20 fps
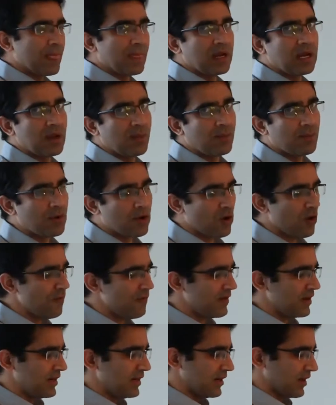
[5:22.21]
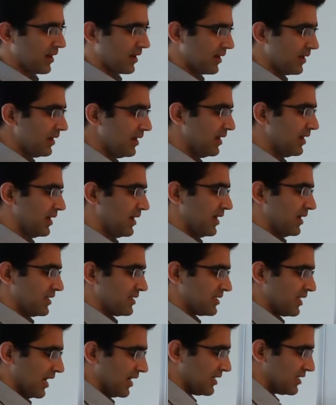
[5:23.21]
the number of internal
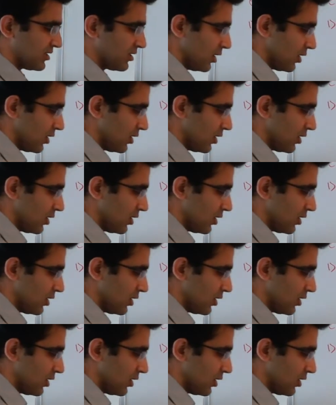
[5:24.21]
sides.